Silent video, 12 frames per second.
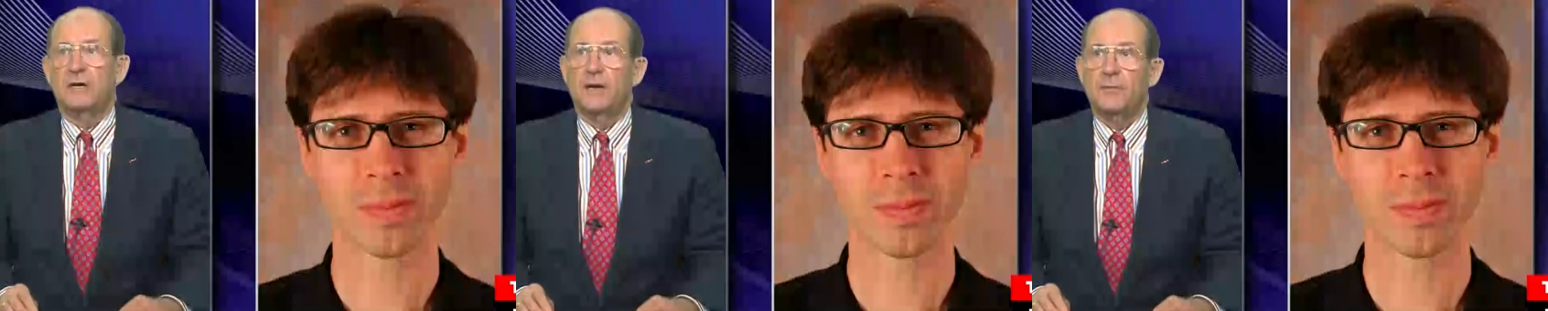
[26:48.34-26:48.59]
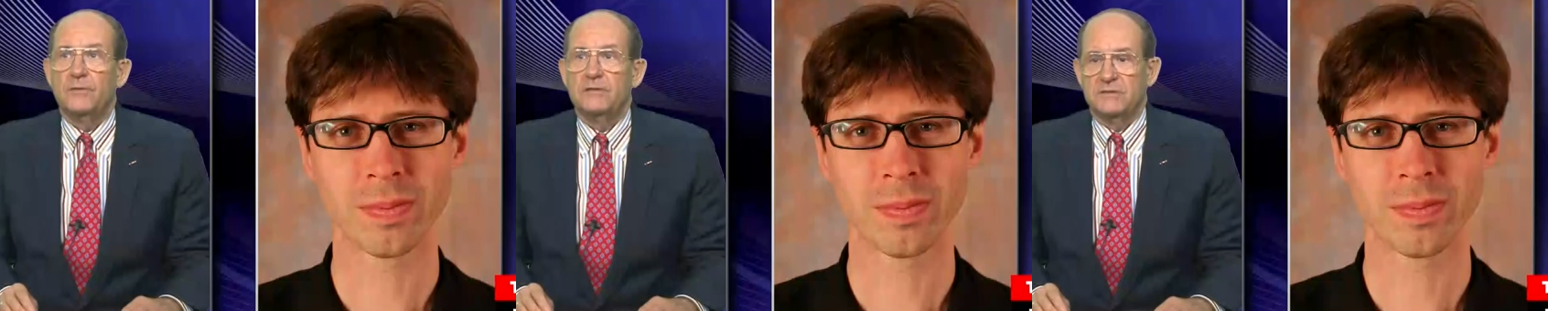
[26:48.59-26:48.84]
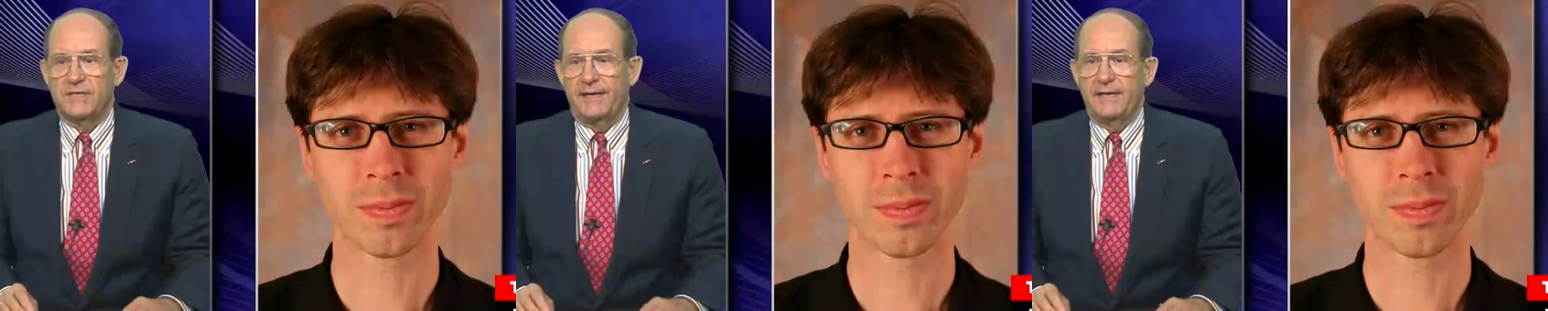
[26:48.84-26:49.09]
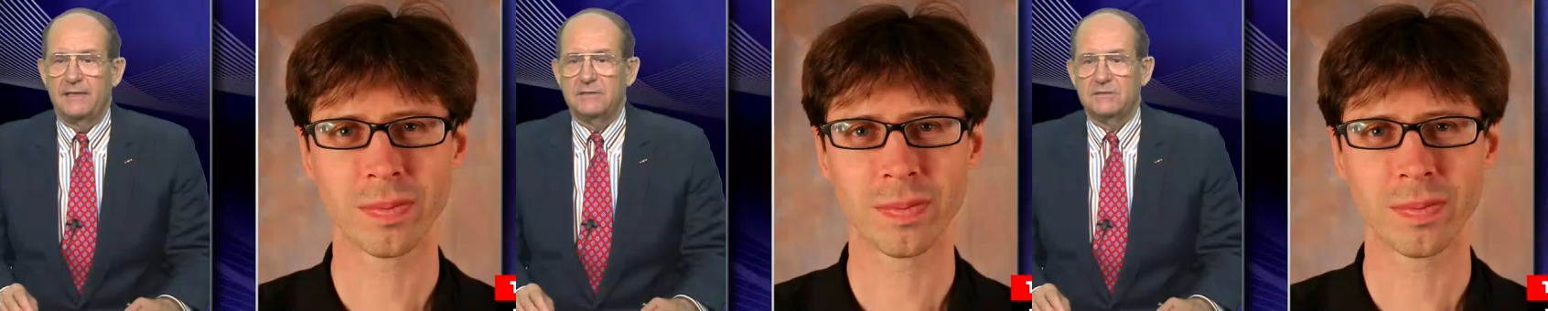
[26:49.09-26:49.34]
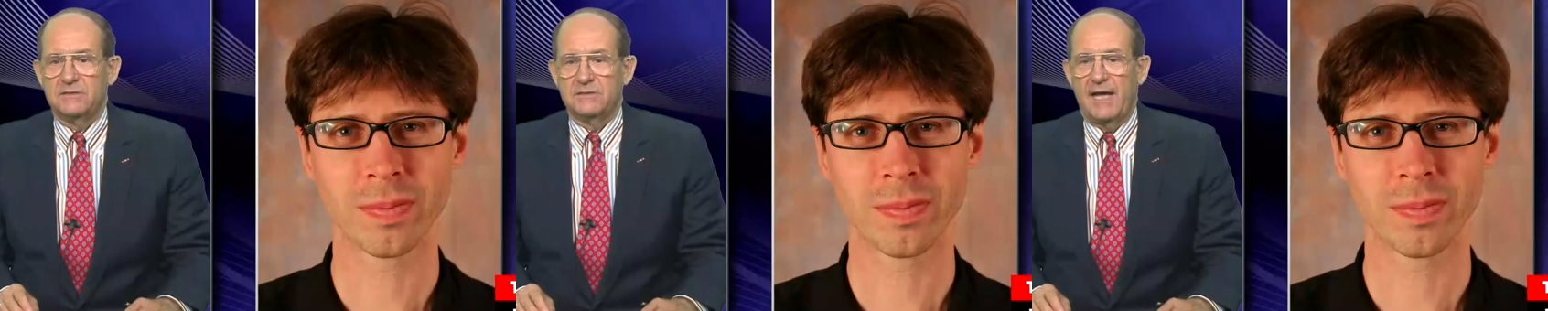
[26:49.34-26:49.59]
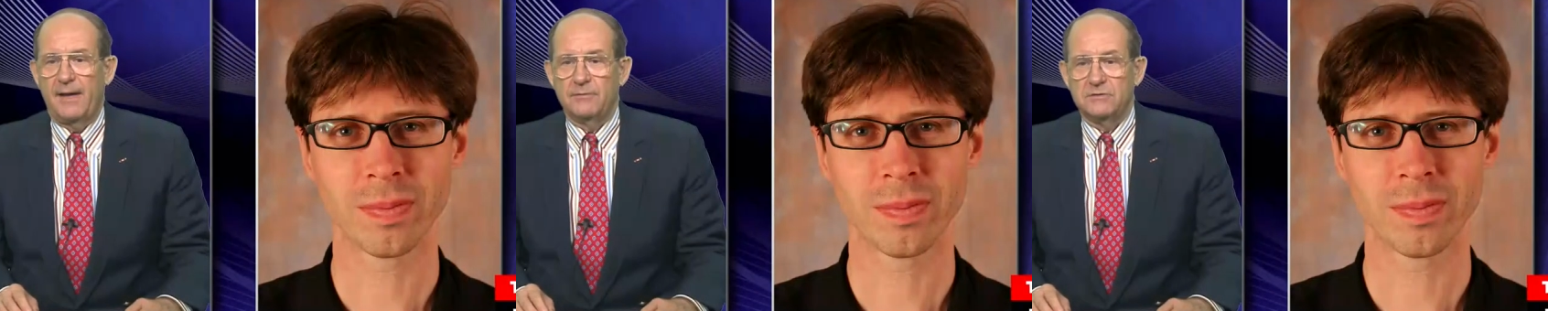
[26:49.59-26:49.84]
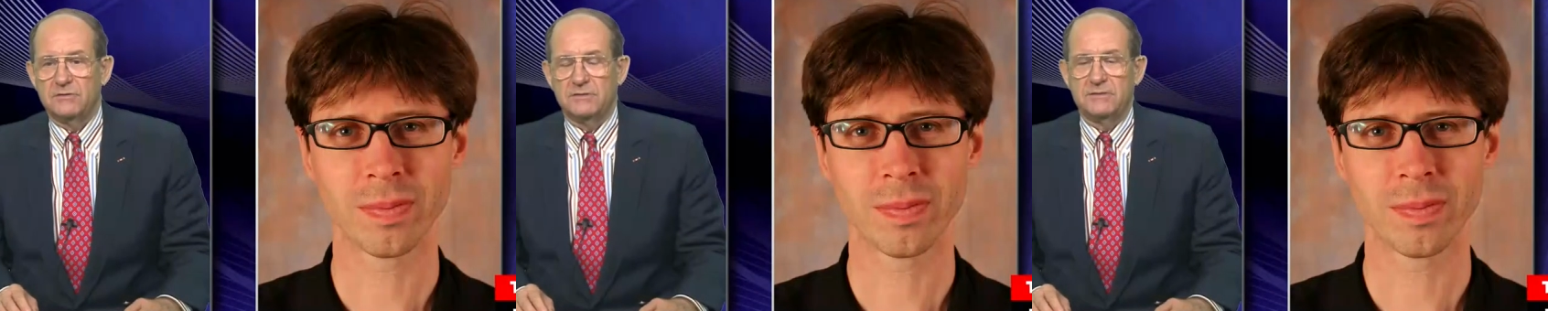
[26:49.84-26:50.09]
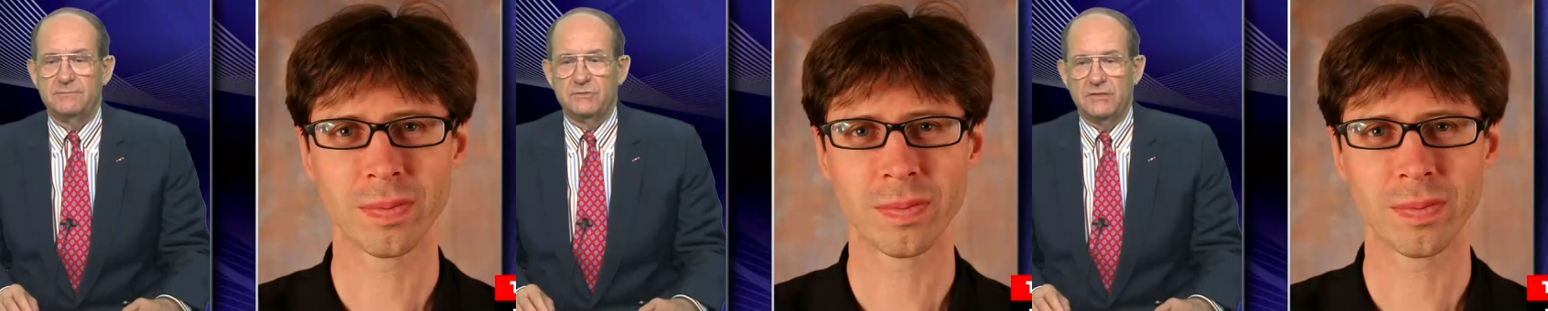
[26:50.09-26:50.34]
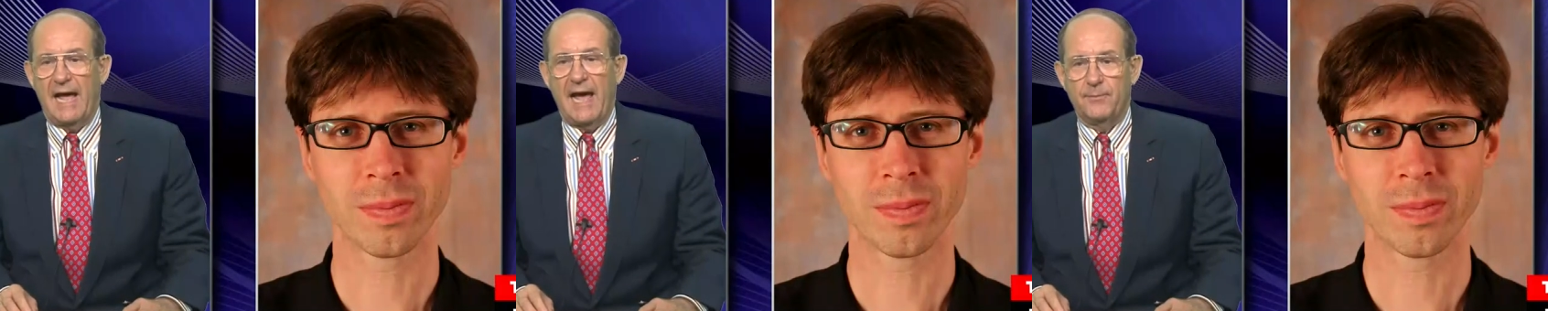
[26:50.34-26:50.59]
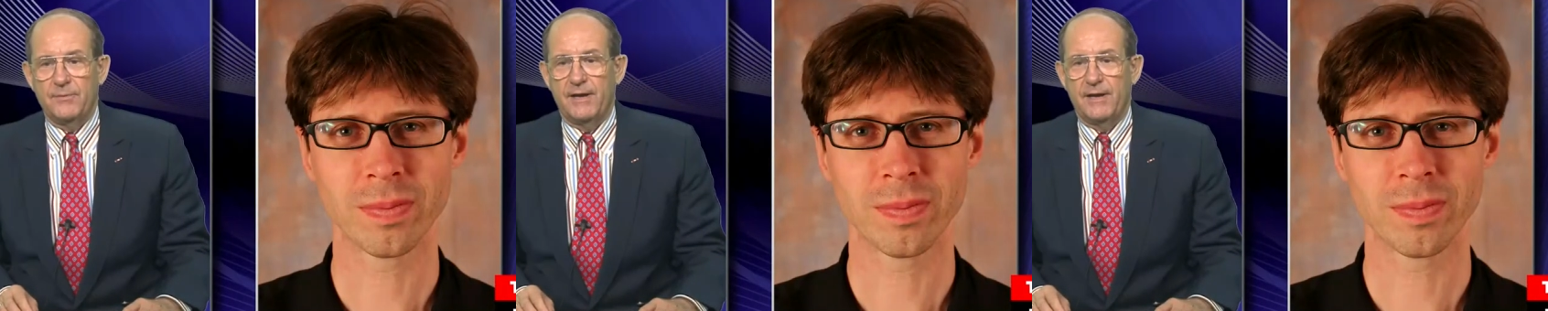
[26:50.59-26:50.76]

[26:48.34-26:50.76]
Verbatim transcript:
Speaker 1: up with us again, as this seems to happen